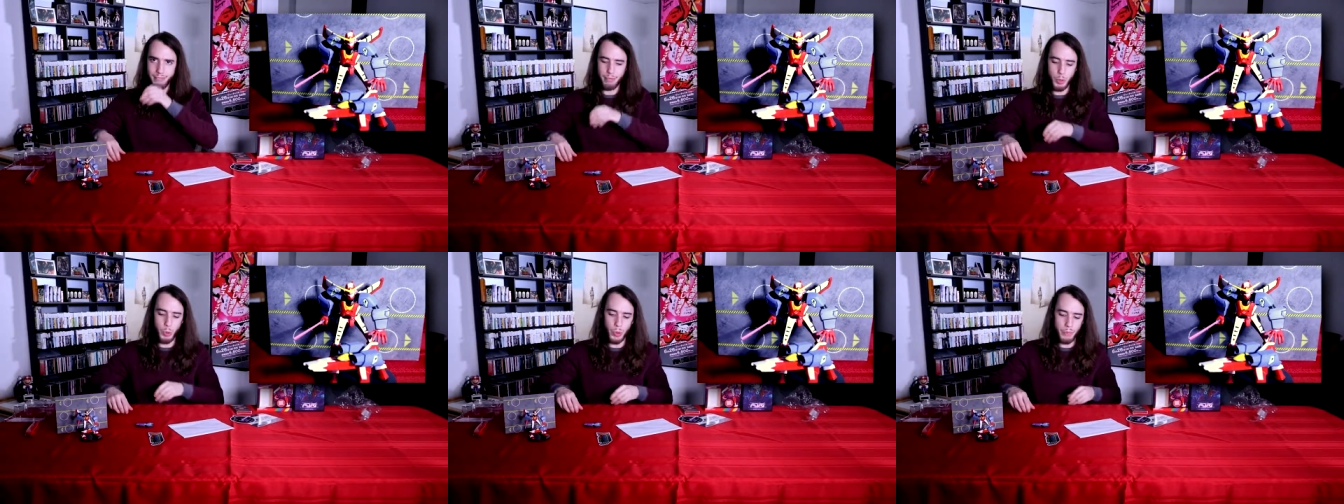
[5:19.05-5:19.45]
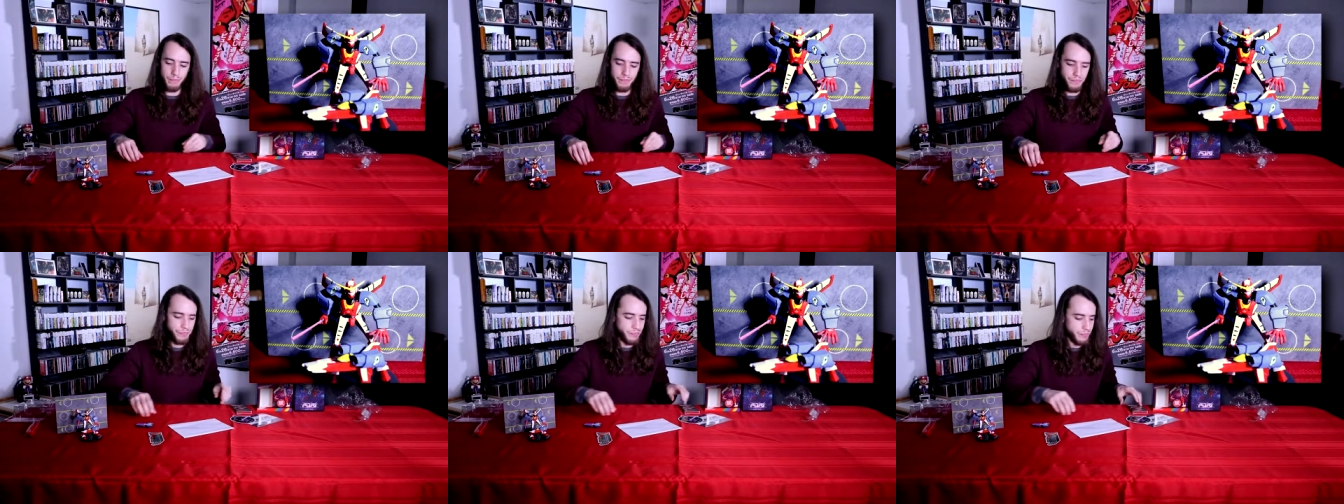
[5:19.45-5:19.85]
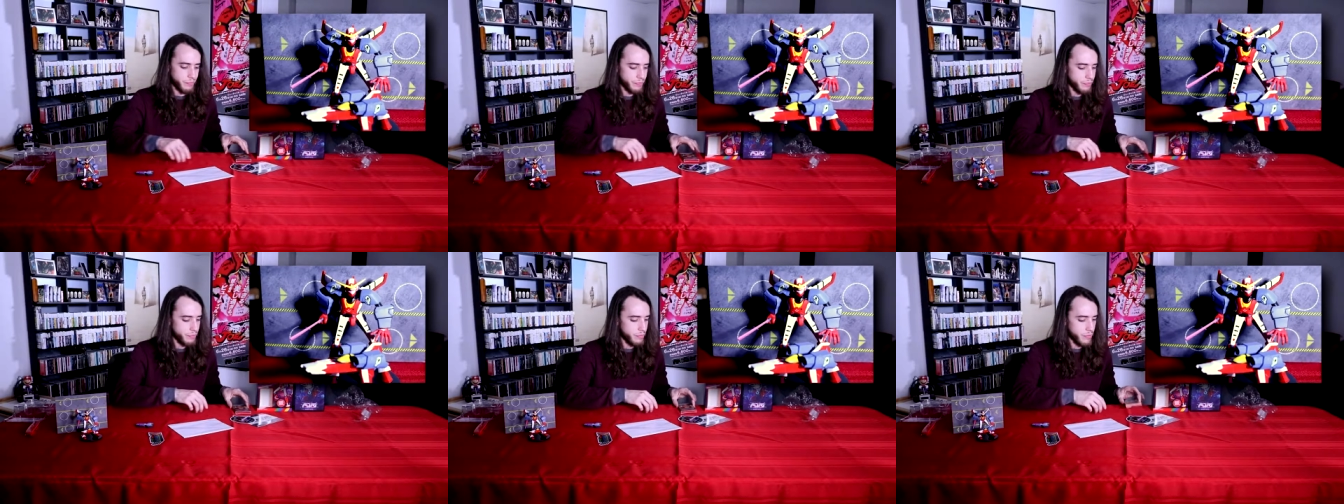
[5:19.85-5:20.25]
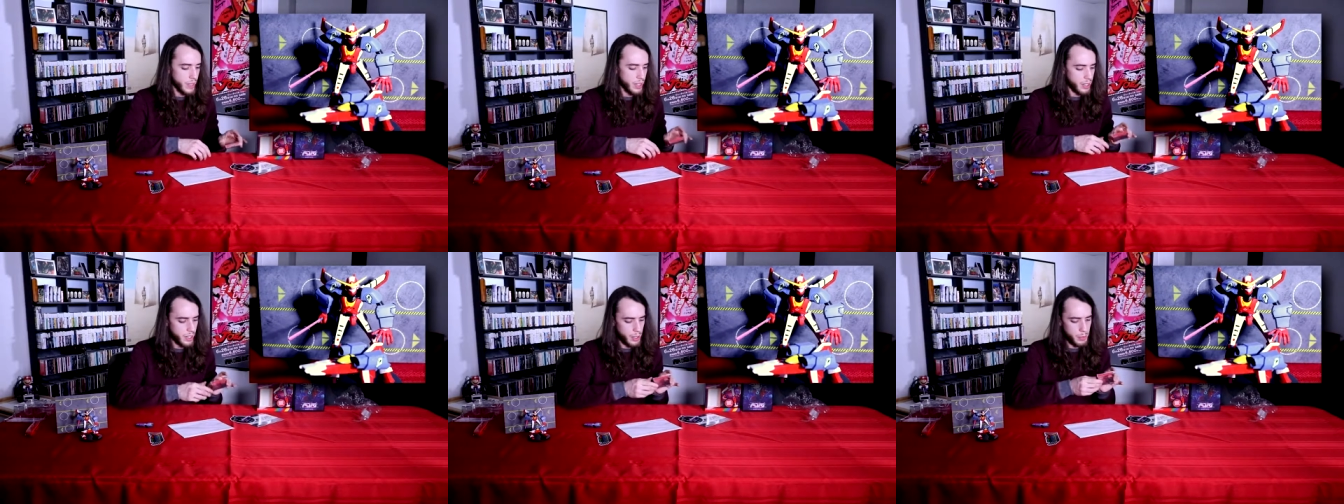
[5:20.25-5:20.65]
Cool.
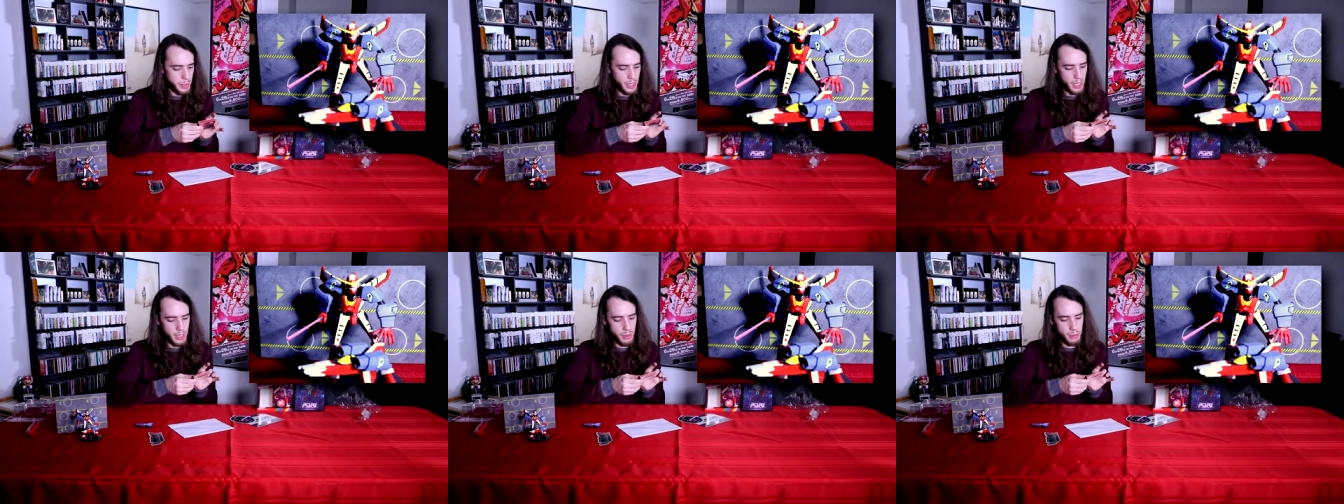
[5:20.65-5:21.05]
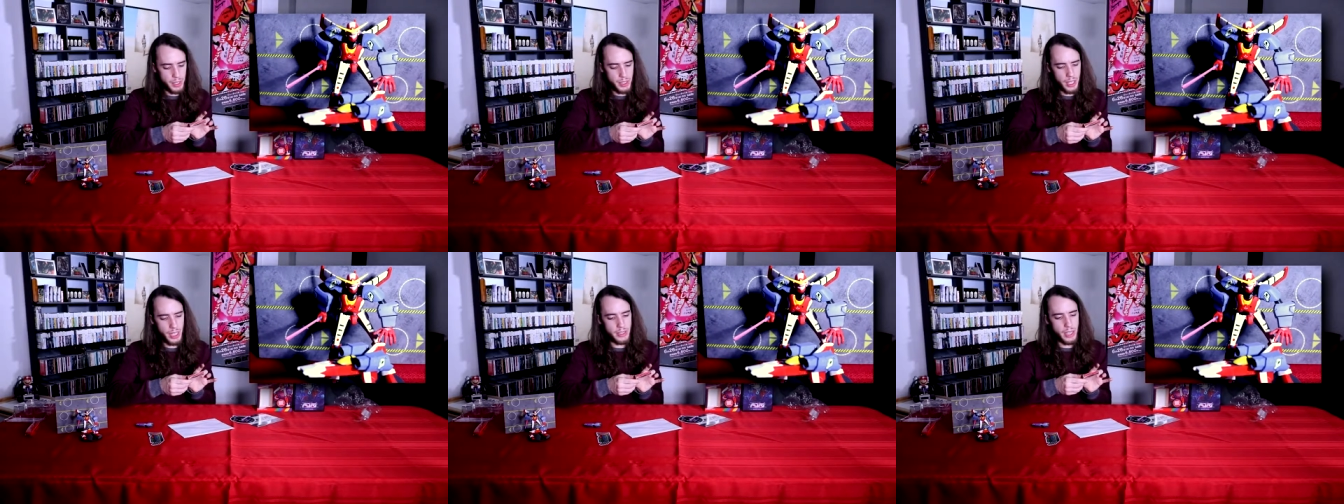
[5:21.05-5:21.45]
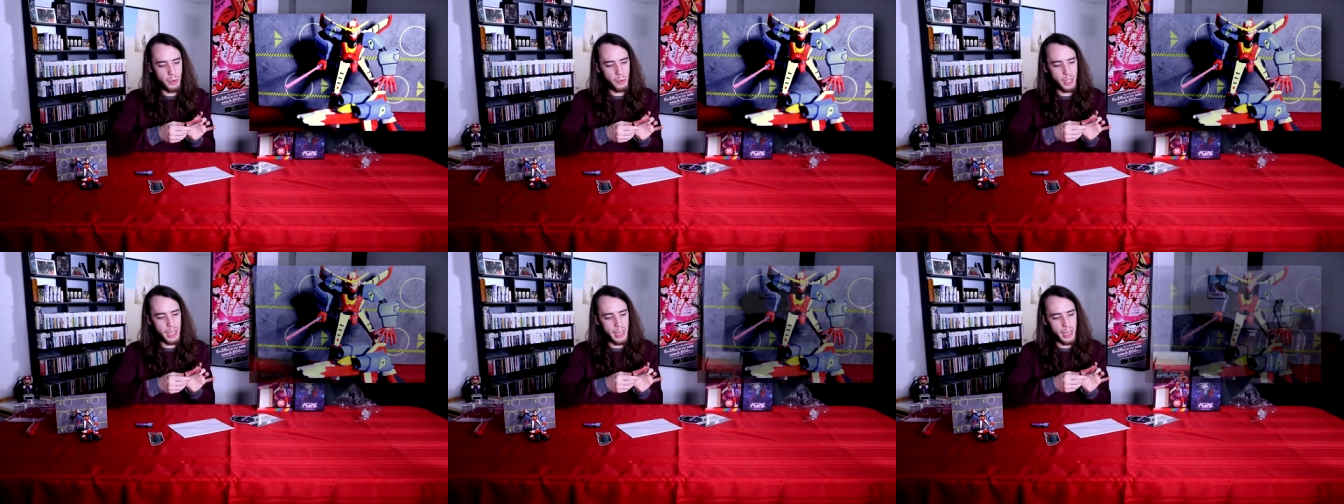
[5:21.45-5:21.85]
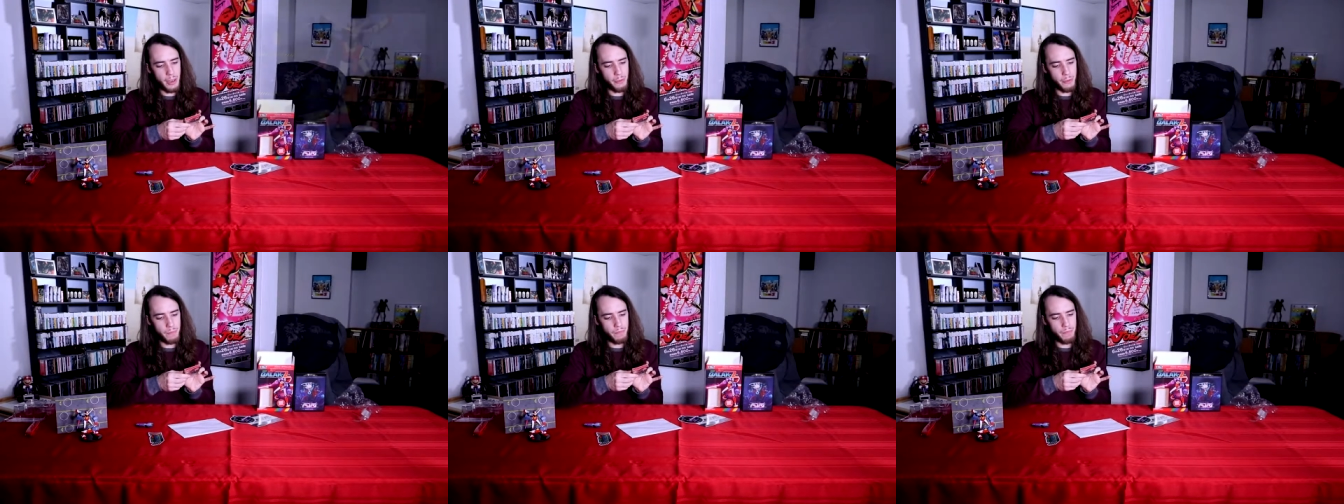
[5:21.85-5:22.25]
Then besides that, we have...